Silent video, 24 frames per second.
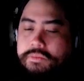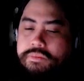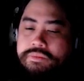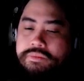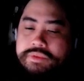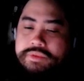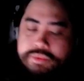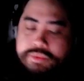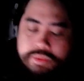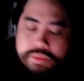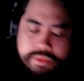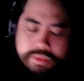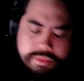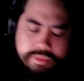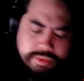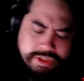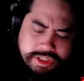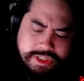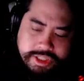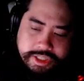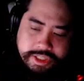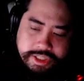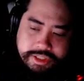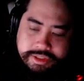We'll
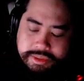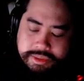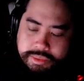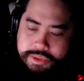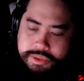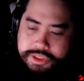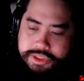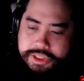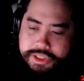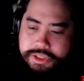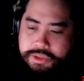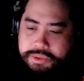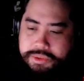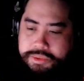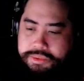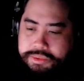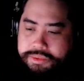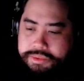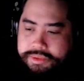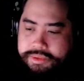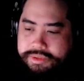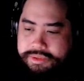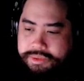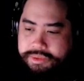see. We'll see
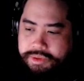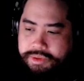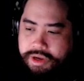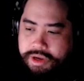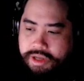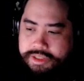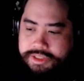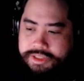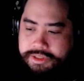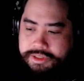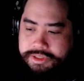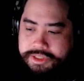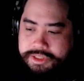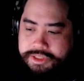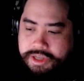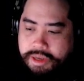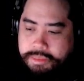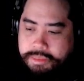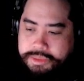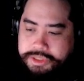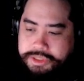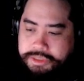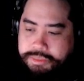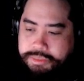who starts
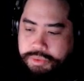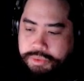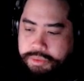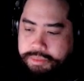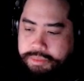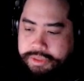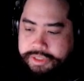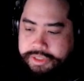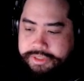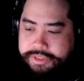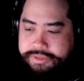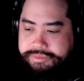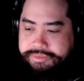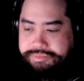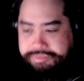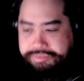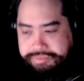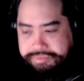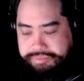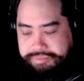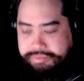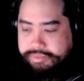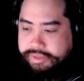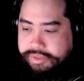commenting more, but
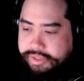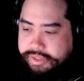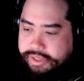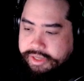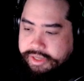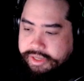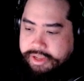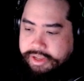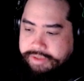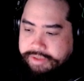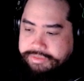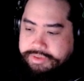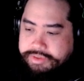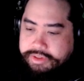I feel